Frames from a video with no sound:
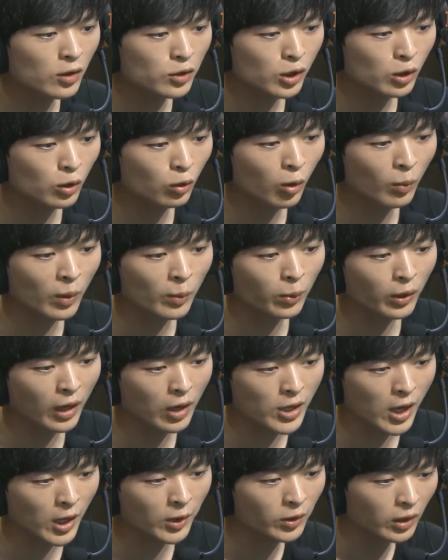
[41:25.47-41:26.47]
Looper
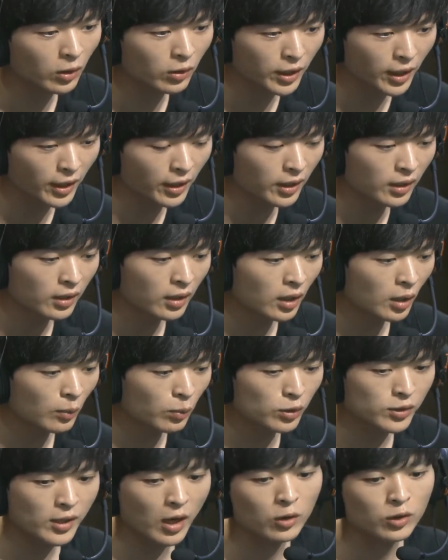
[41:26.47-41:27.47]
flashing over the wall
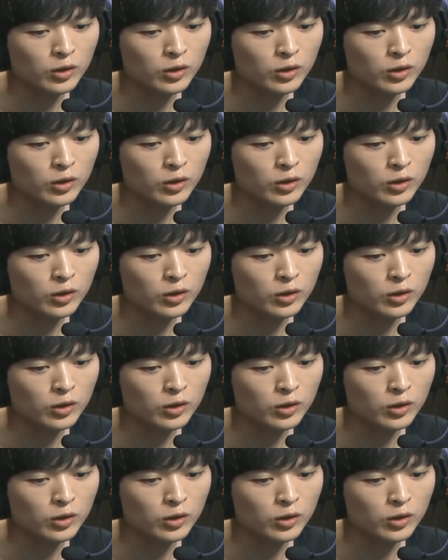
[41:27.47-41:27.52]
and